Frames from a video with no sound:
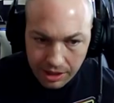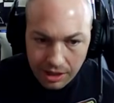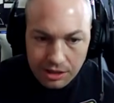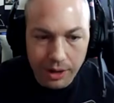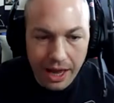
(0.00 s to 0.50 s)

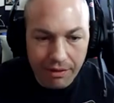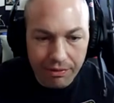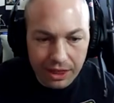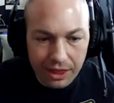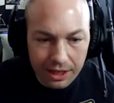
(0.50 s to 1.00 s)
So
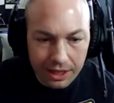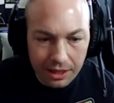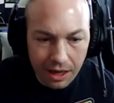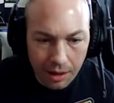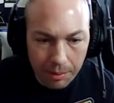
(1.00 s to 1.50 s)
everything
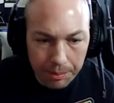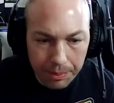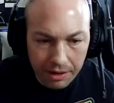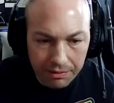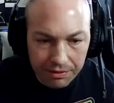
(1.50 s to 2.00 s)

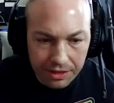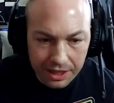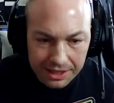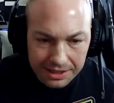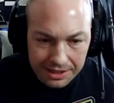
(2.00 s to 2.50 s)
above
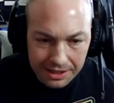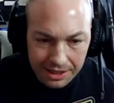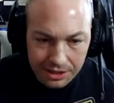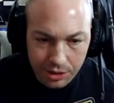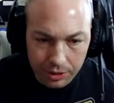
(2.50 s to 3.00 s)
this
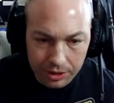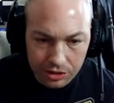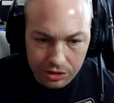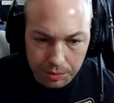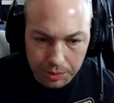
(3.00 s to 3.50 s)
is going
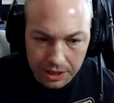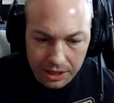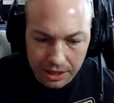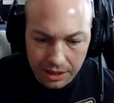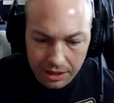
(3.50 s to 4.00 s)
to
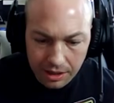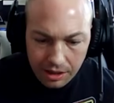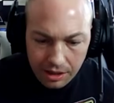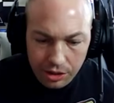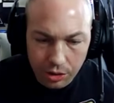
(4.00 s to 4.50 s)
be
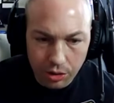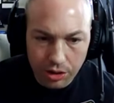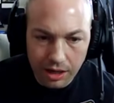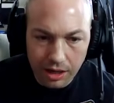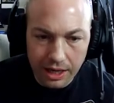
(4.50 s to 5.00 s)

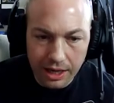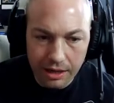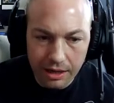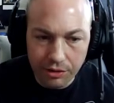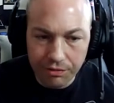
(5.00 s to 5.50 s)
your
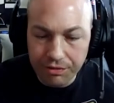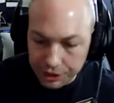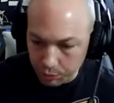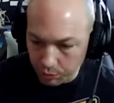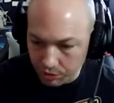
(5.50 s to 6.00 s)

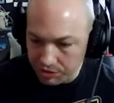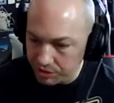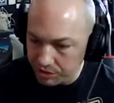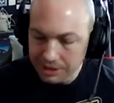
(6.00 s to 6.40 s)
visuals.